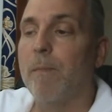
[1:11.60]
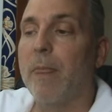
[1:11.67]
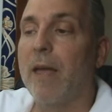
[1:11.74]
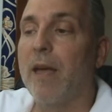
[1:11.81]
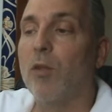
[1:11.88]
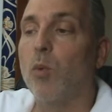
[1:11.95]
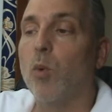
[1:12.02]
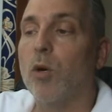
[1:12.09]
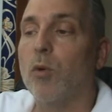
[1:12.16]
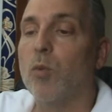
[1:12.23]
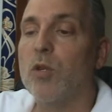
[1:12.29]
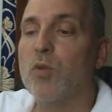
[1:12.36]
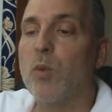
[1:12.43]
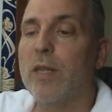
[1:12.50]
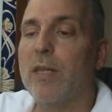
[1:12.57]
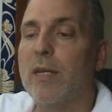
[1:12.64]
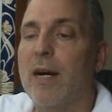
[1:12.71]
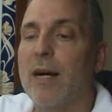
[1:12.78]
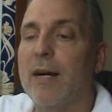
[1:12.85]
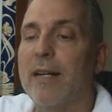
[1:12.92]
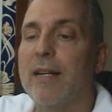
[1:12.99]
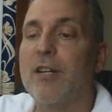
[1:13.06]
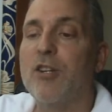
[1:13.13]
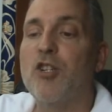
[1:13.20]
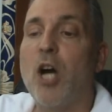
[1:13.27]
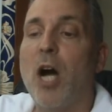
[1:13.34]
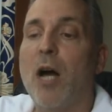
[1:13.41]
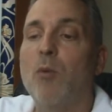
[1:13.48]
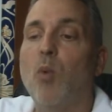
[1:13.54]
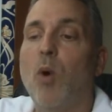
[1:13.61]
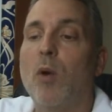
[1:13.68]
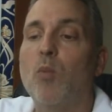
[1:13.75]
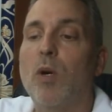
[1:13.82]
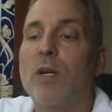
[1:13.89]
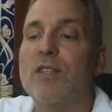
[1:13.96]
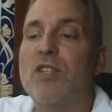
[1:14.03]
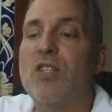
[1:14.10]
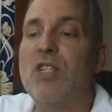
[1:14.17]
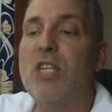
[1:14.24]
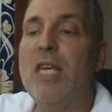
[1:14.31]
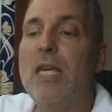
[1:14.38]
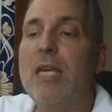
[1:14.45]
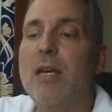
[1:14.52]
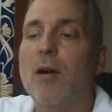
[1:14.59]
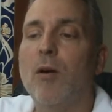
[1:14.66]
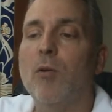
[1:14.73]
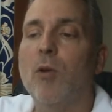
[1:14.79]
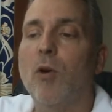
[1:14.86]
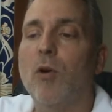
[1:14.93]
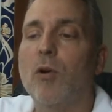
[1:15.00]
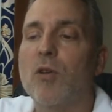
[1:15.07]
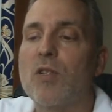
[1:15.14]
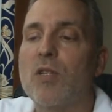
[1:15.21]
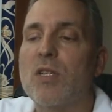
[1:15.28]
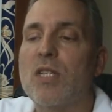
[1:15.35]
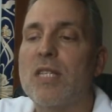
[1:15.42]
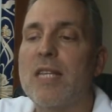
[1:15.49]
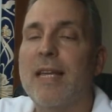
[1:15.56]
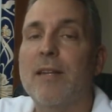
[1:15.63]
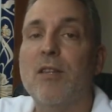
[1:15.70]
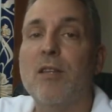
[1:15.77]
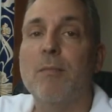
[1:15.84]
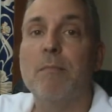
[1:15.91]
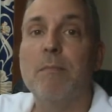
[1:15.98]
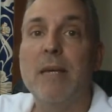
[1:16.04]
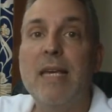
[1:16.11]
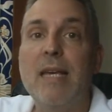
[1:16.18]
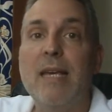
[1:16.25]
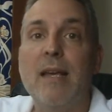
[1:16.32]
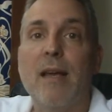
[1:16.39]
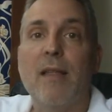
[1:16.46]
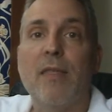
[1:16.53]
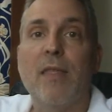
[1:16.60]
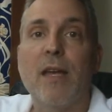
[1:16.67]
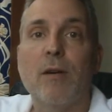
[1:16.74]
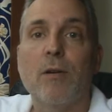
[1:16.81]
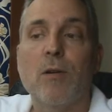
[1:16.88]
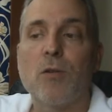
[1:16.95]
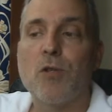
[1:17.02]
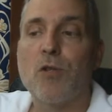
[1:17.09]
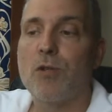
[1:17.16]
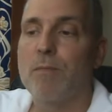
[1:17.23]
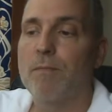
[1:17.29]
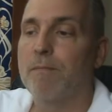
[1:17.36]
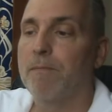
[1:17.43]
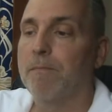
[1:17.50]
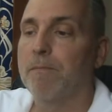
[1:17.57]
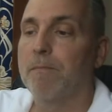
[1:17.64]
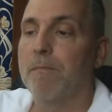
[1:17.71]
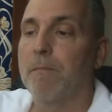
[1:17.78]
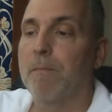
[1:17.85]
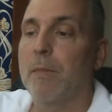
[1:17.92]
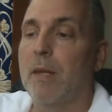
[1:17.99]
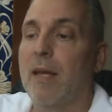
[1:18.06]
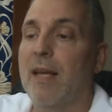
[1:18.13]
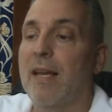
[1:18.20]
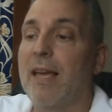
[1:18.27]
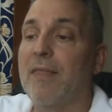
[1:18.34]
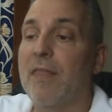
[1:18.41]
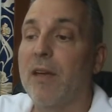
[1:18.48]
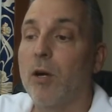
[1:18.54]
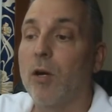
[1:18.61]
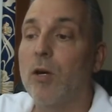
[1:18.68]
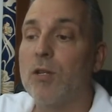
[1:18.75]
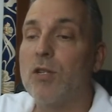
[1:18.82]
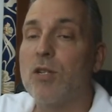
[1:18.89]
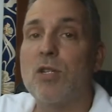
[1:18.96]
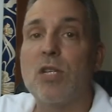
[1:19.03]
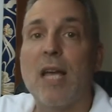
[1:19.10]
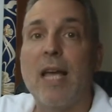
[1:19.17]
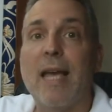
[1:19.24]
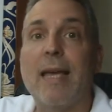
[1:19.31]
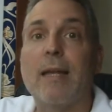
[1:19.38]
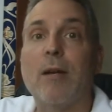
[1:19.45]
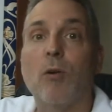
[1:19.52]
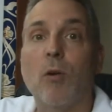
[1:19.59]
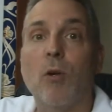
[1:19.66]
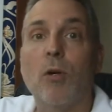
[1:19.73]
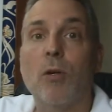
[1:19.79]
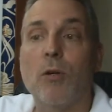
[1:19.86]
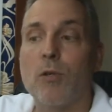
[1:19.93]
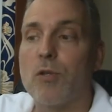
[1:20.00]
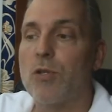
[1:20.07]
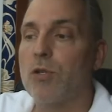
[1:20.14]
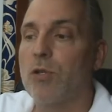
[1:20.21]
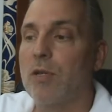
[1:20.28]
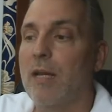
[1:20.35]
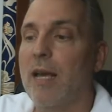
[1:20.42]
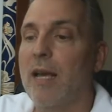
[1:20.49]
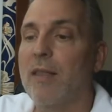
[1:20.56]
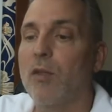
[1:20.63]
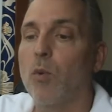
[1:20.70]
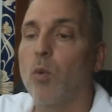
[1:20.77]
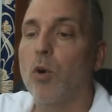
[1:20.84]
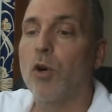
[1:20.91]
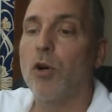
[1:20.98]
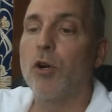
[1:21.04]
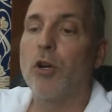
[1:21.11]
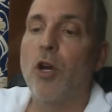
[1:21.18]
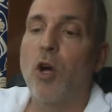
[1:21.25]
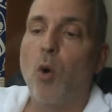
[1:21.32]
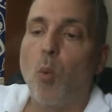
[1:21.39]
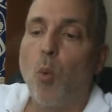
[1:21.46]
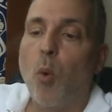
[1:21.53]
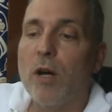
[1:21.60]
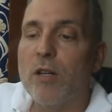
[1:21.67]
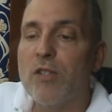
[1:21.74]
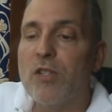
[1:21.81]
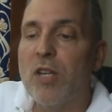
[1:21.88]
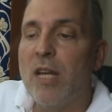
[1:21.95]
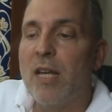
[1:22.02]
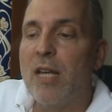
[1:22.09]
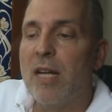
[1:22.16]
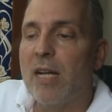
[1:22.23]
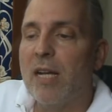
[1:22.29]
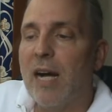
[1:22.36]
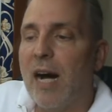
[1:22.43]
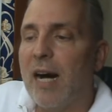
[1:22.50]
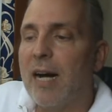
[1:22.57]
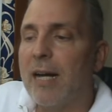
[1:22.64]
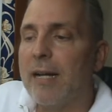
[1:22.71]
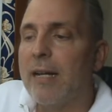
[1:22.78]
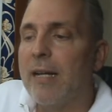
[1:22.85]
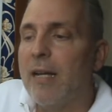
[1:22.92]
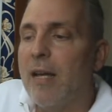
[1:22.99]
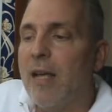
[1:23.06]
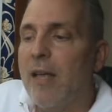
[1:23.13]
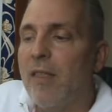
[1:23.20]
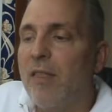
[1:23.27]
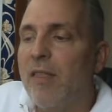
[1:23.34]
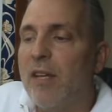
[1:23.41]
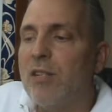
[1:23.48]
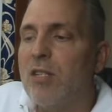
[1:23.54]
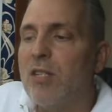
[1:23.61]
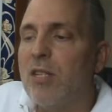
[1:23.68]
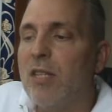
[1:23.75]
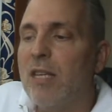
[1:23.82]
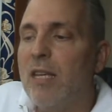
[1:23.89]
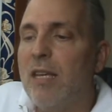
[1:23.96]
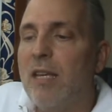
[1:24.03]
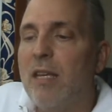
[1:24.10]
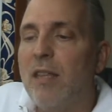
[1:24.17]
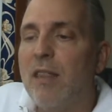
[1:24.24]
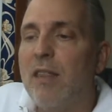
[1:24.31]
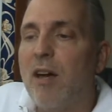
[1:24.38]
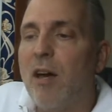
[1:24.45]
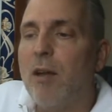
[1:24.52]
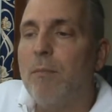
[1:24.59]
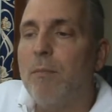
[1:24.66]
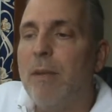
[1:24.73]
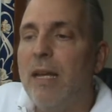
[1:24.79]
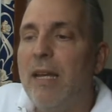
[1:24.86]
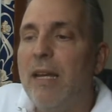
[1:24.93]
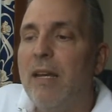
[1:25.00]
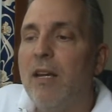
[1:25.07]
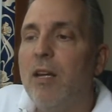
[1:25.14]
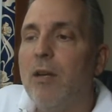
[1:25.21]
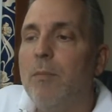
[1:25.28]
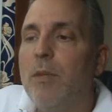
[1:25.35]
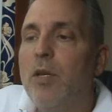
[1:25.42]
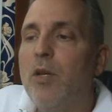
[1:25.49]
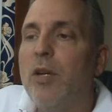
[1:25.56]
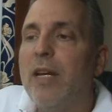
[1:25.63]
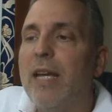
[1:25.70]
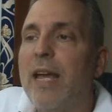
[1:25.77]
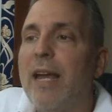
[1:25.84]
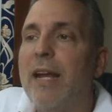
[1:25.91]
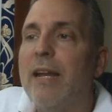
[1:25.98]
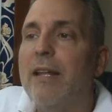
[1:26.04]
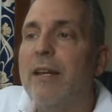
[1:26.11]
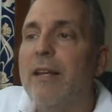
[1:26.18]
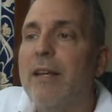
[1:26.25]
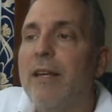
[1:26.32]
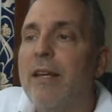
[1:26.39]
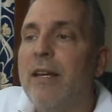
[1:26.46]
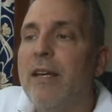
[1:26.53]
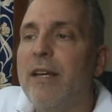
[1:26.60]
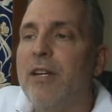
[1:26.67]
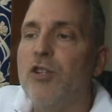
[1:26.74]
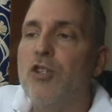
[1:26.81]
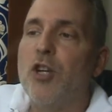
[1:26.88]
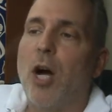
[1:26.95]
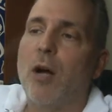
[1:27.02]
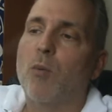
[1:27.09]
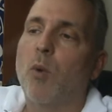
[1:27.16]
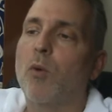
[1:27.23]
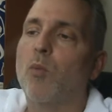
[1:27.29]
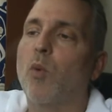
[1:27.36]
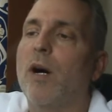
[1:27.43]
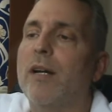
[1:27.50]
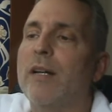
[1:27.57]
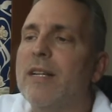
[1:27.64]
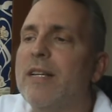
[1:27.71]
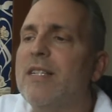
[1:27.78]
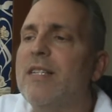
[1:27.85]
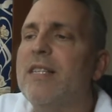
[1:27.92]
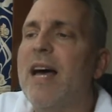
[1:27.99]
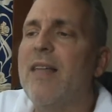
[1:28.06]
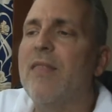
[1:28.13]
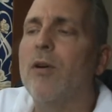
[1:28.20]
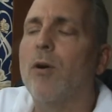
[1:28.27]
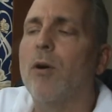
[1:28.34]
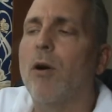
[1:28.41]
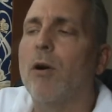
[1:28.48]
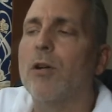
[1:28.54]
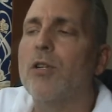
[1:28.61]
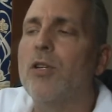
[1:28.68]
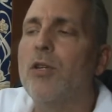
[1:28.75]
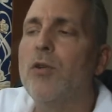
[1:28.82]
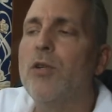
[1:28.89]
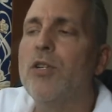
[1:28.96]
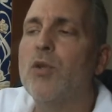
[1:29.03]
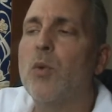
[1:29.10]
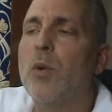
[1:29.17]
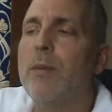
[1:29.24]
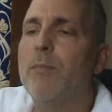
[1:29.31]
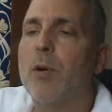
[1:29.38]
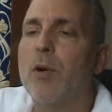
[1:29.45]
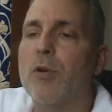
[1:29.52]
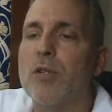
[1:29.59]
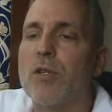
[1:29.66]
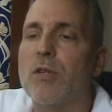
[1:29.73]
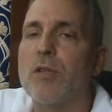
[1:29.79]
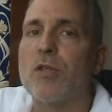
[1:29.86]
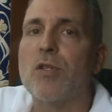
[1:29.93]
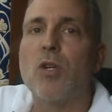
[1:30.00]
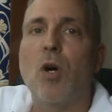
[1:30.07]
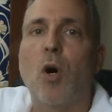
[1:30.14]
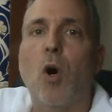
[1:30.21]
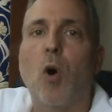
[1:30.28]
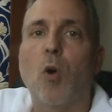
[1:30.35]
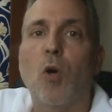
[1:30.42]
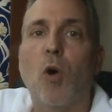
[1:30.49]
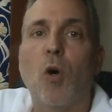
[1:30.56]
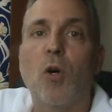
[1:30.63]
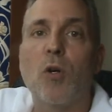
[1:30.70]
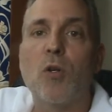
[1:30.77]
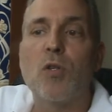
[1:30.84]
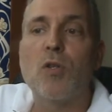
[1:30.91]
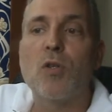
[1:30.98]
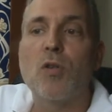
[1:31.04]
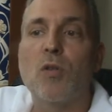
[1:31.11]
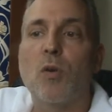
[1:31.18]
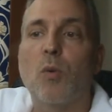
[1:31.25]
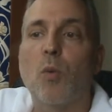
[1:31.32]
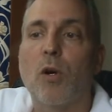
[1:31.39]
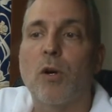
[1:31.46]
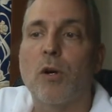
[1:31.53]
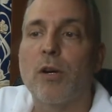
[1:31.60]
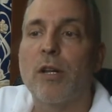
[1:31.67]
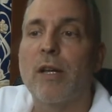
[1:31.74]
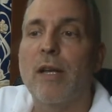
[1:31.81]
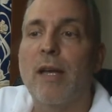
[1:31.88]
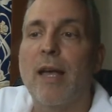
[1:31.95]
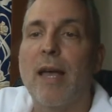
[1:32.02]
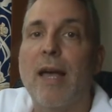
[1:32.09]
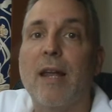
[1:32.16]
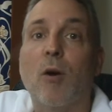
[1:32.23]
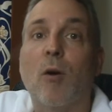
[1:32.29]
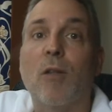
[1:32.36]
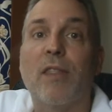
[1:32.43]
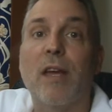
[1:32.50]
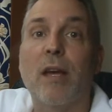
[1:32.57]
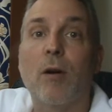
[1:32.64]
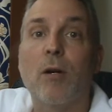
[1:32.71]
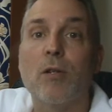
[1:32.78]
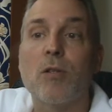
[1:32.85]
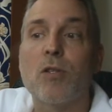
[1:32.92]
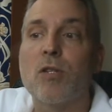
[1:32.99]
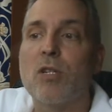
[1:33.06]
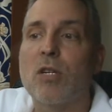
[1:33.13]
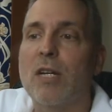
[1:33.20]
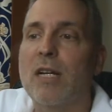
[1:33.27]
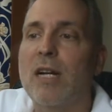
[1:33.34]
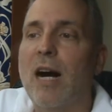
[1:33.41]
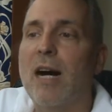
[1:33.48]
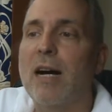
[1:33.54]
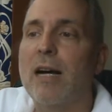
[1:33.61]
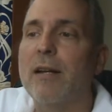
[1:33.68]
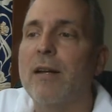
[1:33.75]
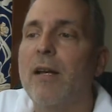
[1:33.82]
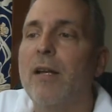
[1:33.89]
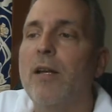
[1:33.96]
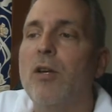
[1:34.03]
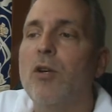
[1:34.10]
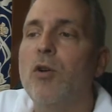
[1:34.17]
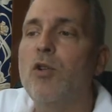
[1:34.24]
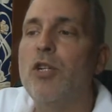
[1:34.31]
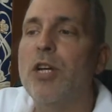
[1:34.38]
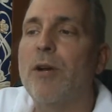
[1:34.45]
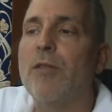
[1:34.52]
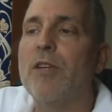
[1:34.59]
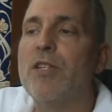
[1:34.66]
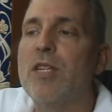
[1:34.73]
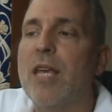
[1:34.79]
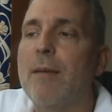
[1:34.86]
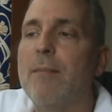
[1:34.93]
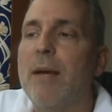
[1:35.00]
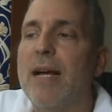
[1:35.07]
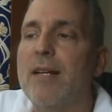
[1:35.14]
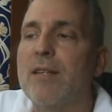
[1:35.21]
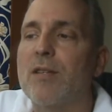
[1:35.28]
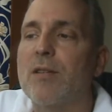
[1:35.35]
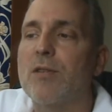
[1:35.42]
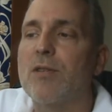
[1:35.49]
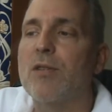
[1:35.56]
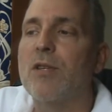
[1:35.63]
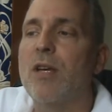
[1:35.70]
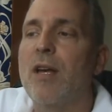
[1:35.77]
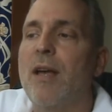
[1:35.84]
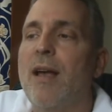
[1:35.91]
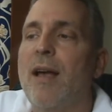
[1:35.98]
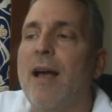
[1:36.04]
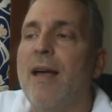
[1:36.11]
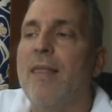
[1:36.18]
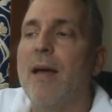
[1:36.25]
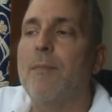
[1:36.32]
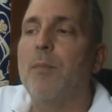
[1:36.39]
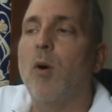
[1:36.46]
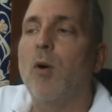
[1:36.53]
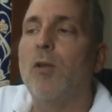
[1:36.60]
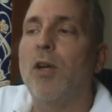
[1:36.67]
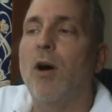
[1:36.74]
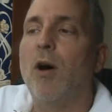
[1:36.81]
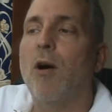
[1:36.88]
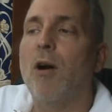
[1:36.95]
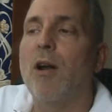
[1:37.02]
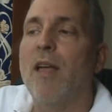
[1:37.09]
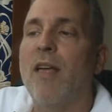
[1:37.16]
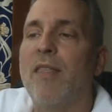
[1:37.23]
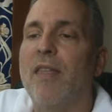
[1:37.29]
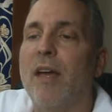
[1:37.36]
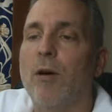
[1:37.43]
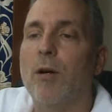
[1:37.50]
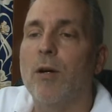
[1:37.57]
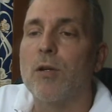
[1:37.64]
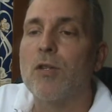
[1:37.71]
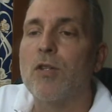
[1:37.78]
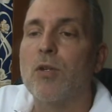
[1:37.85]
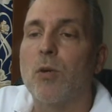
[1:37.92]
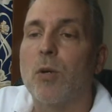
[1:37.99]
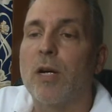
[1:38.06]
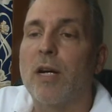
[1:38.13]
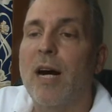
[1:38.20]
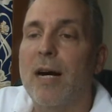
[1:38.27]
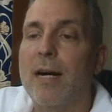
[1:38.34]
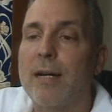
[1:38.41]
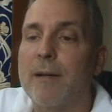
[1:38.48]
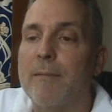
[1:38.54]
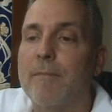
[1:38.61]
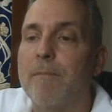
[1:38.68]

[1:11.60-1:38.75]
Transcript: And the Word was with God. And in John 1 1c, ologos is stated to be theos, que theos en ologos, And the Word was God. Thus, the thought being communicated in John 1 1 is that there are two discrete persons, Logos, the Word, and Theos, God, who share the same essence, and that both are Theos, or God.